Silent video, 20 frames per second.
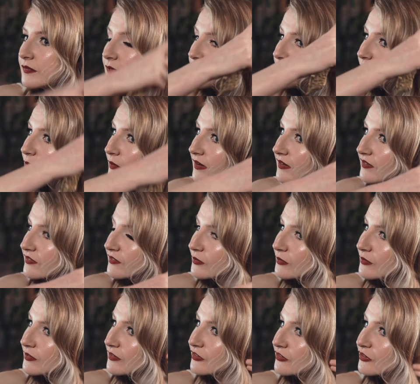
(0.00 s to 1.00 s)
Ooh, that's
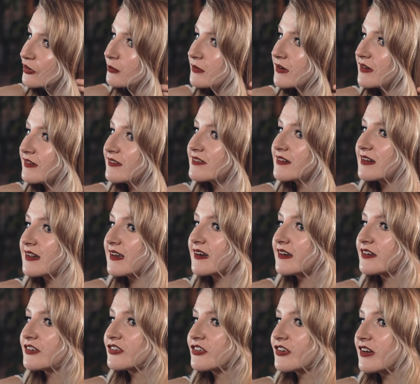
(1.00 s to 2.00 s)
doing the job nicely
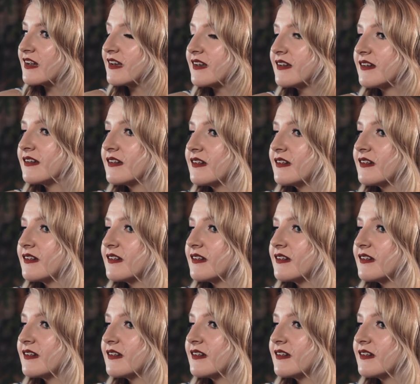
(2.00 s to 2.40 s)
actually.